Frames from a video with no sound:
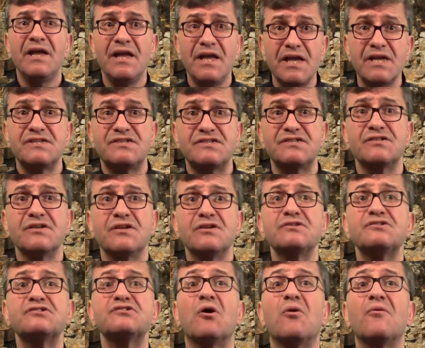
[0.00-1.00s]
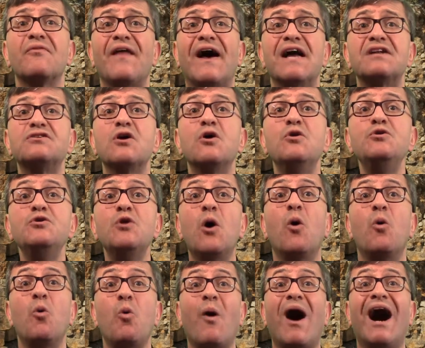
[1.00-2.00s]
is so that
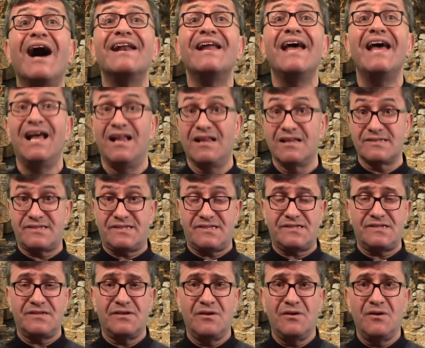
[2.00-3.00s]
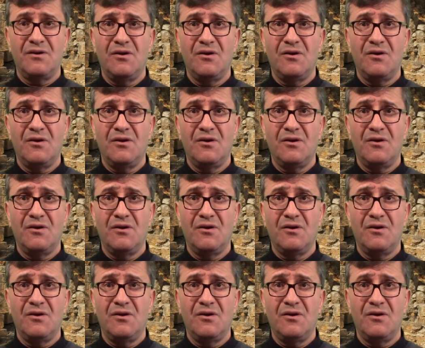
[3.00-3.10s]
no one else